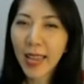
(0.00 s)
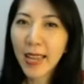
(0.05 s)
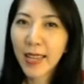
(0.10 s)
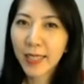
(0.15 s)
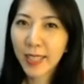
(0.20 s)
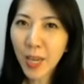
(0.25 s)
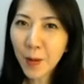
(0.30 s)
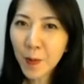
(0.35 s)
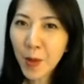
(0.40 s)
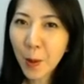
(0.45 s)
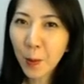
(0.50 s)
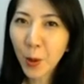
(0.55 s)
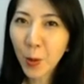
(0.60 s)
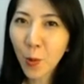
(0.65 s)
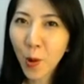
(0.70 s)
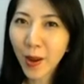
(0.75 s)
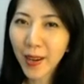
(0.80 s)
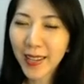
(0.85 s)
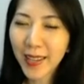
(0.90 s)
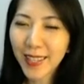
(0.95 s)
Tip number
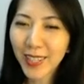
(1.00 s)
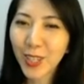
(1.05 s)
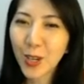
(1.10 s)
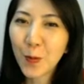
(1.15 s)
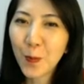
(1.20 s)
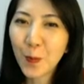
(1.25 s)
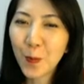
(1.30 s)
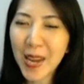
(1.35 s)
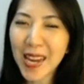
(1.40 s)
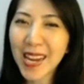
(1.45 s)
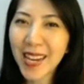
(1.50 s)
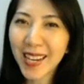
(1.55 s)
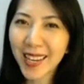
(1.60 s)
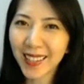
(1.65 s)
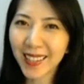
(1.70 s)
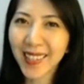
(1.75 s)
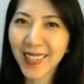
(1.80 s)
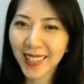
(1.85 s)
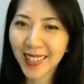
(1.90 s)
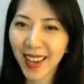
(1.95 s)
one is to be
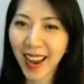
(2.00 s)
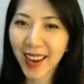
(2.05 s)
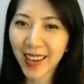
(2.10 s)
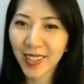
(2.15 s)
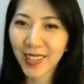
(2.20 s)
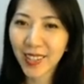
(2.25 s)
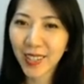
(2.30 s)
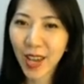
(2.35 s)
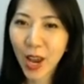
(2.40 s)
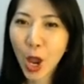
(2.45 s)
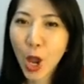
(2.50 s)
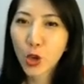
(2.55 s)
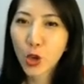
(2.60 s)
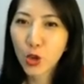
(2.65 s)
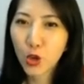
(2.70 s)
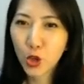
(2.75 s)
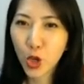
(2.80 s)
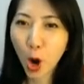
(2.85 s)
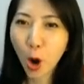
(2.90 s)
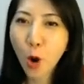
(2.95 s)
concise.
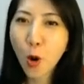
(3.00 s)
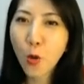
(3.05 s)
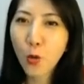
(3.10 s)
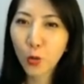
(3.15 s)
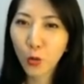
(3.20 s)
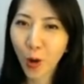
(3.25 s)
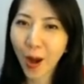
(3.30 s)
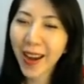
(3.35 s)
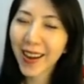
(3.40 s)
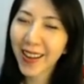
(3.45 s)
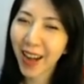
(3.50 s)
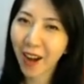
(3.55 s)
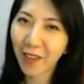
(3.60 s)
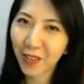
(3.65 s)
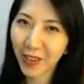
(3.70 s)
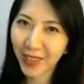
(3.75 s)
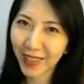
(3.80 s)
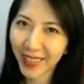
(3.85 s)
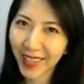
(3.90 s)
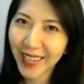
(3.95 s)
Don't write
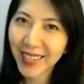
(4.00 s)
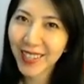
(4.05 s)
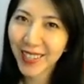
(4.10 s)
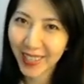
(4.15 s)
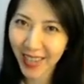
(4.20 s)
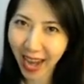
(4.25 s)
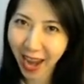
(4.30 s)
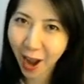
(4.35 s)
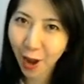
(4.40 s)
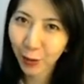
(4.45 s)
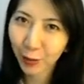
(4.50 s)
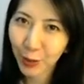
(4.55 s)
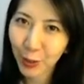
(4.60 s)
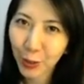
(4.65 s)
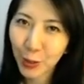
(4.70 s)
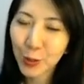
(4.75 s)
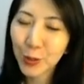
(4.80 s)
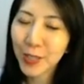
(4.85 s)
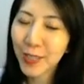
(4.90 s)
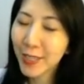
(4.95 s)
everything down.
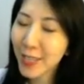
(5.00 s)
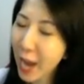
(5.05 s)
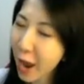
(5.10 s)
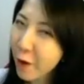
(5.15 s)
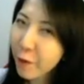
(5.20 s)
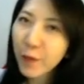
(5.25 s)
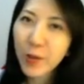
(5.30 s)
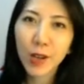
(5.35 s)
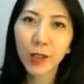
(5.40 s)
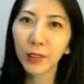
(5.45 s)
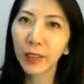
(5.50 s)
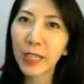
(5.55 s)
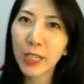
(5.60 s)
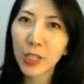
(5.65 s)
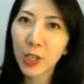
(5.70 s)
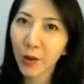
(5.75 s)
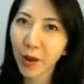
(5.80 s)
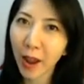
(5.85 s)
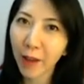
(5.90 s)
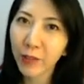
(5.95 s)
You definitely
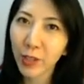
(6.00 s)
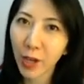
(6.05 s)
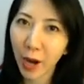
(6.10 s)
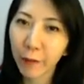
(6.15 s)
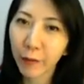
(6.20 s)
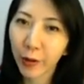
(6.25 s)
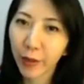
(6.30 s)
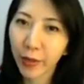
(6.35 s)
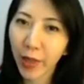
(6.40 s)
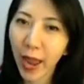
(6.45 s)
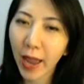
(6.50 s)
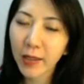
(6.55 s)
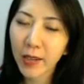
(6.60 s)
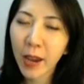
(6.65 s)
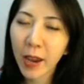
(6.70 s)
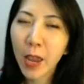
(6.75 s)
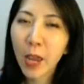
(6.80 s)
don't have time for that.